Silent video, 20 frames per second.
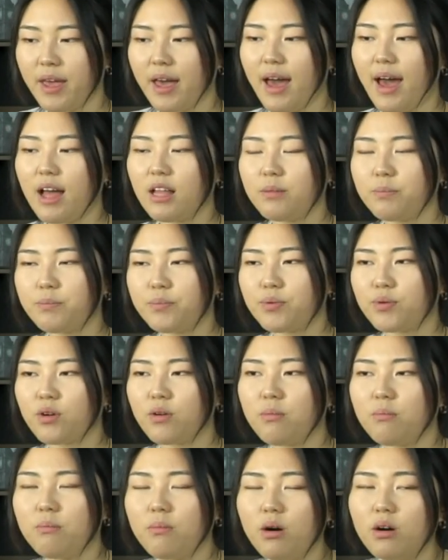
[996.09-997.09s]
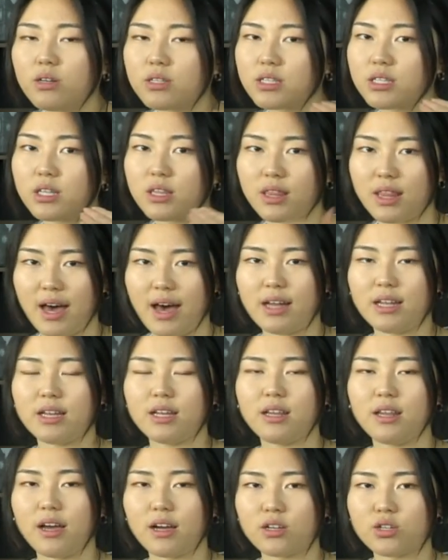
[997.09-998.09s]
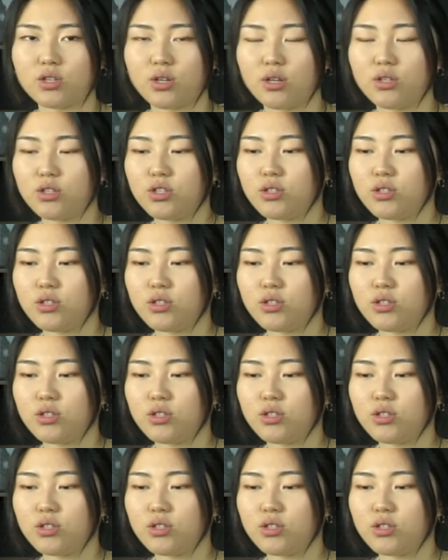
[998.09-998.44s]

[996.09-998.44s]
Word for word: and promote that electron